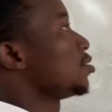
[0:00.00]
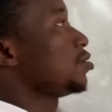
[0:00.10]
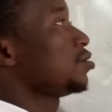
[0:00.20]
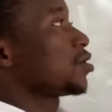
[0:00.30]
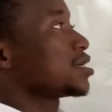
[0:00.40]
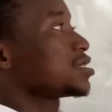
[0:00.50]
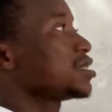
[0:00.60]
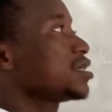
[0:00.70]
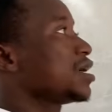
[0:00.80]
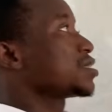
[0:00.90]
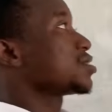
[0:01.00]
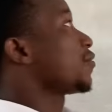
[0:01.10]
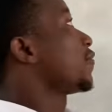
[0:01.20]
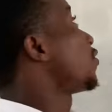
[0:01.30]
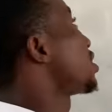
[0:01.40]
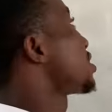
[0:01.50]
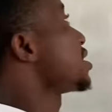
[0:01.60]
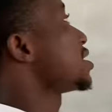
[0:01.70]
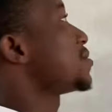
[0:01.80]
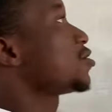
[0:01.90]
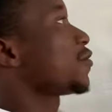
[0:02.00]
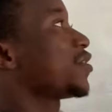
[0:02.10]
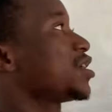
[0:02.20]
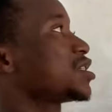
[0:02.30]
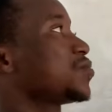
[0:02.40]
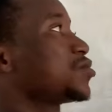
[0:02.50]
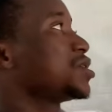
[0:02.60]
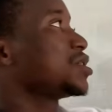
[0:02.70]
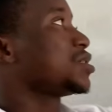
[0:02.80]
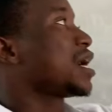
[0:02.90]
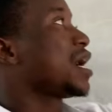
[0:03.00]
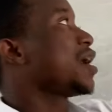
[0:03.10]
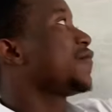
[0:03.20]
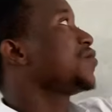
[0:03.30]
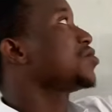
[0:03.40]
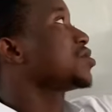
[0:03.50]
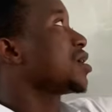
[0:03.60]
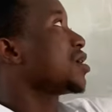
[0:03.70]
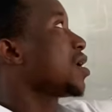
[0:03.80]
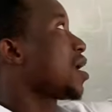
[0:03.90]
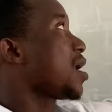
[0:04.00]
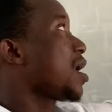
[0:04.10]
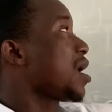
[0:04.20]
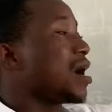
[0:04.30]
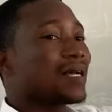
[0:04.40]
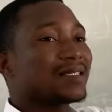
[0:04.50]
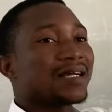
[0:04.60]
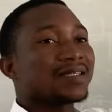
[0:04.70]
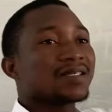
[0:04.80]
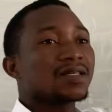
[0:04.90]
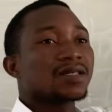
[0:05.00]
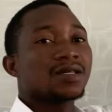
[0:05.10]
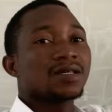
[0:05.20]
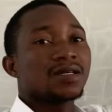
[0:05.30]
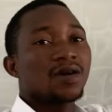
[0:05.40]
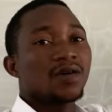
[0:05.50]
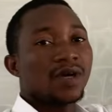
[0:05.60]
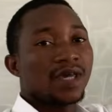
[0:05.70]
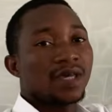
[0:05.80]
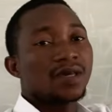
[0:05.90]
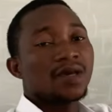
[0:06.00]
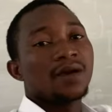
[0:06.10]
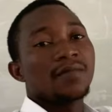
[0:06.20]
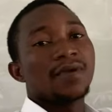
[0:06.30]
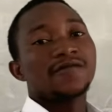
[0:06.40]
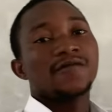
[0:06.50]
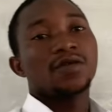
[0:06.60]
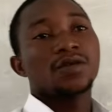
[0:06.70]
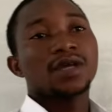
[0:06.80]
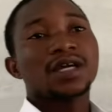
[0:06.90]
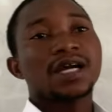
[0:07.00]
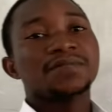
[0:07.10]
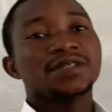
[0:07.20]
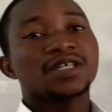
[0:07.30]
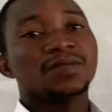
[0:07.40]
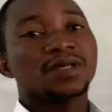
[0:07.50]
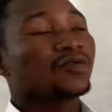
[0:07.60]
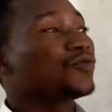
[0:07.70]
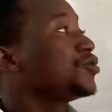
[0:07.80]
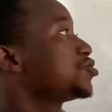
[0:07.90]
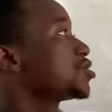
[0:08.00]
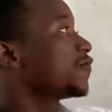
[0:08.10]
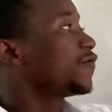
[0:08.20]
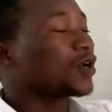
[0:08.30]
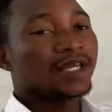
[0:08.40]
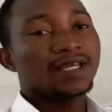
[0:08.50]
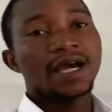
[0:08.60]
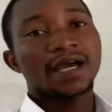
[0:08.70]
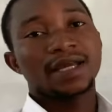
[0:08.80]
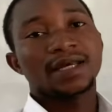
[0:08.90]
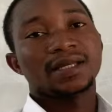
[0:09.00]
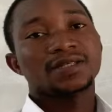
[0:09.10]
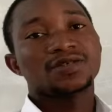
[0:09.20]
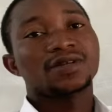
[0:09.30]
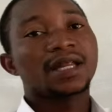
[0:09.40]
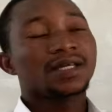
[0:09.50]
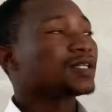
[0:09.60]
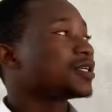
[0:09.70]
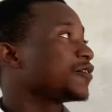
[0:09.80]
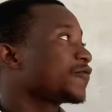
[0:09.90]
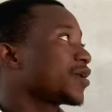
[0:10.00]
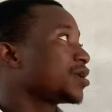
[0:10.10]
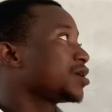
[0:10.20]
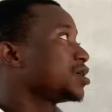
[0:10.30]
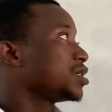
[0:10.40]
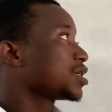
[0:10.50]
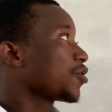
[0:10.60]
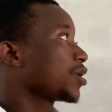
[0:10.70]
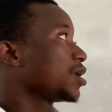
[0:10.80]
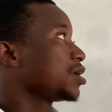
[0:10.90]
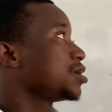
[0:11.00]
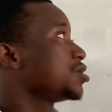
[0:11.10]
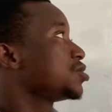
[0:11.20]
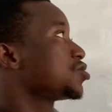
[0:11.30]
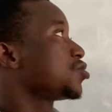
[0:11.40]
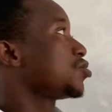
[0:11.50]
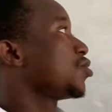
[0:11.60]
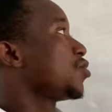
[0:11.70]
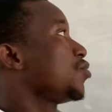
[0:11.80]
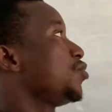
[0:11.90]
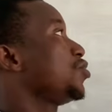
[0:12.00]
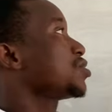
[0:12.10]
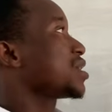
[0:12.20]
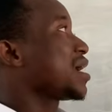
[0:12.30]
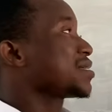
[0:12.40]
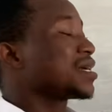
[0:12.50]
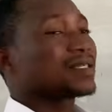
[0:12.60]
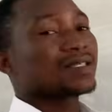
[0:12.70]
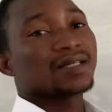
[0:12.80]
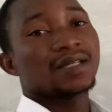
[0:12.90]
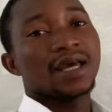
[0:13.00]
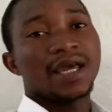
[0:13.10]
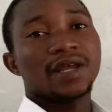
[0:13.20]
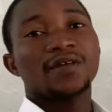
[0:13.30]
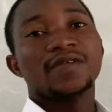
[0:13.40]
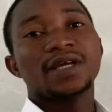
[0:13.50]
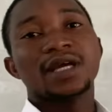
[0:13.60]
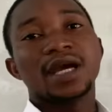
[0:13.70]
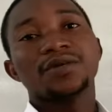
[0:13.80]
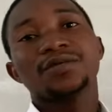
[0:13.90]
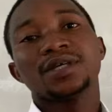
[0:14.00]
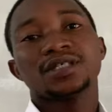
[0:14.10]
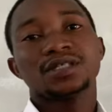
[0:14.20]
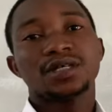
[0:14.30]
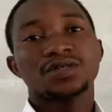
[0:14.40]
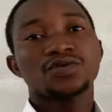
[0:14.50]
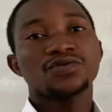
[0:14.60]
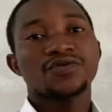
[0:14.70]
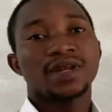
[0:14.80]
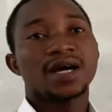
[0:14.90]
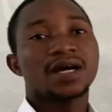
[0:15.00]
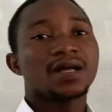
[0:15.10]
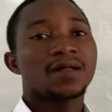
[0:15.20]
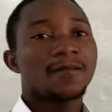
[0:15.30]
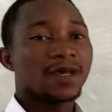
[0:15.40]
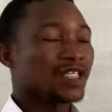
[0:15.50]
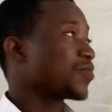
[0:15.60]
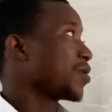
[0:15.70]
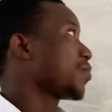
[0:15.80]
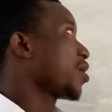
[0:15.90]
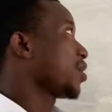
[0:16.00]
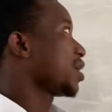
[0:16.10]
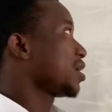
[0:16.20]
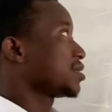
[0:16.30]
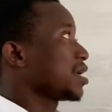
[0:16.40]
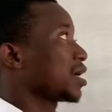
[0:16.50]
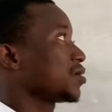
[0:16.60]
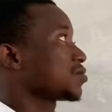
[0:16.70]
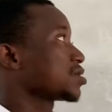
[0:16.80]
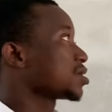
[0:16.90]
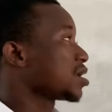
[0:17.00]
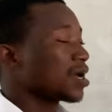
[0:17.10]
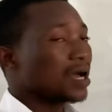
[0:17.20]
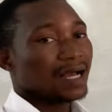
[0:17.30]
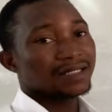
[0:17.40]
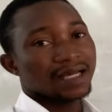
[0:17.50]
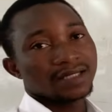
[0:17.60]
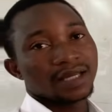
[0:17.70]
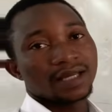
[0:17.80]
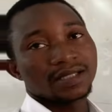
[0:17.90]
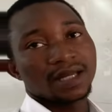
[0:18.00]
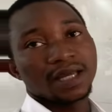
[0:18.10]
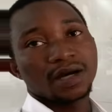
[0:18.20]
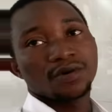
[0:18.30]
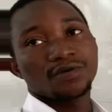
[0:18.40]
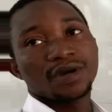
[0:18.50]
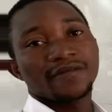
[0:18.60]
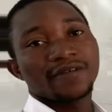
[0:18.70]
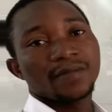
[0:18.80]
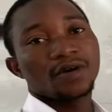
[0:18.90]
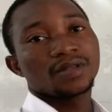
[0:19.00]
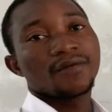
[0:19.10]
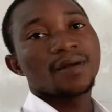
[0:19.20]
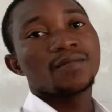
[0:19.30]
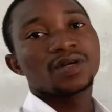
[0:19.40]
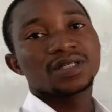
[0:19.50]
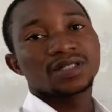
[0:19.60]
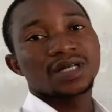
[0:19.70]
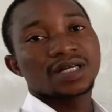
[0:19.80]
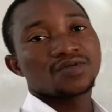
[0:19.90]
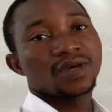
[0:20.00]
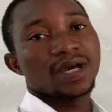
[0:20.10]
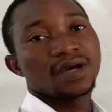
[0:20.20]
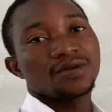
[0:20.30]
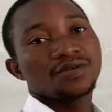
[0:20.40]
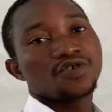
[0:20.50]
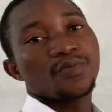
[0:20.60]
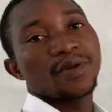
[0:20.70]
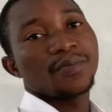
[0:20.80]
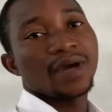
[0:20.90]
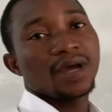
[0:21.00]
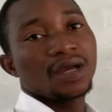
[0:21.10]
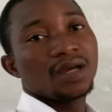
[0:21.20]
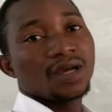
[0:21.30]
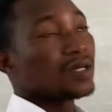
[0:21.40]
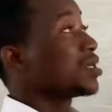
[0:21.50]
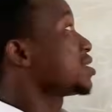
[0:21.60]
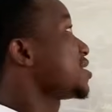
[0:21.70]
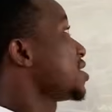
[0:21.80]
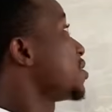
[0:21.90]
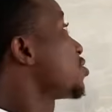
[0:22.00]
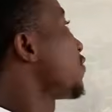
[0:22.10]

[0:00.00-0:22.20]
You can see that for the statement of financial position, I have used assets, okay? But for income statement, we use for the year ended. So that is the difference. Is that okay? So we use assets the end of the year in which the sole trader is preparing his accounts. As I said it earlier on, we have about 3 models that we can use to prepare the statement of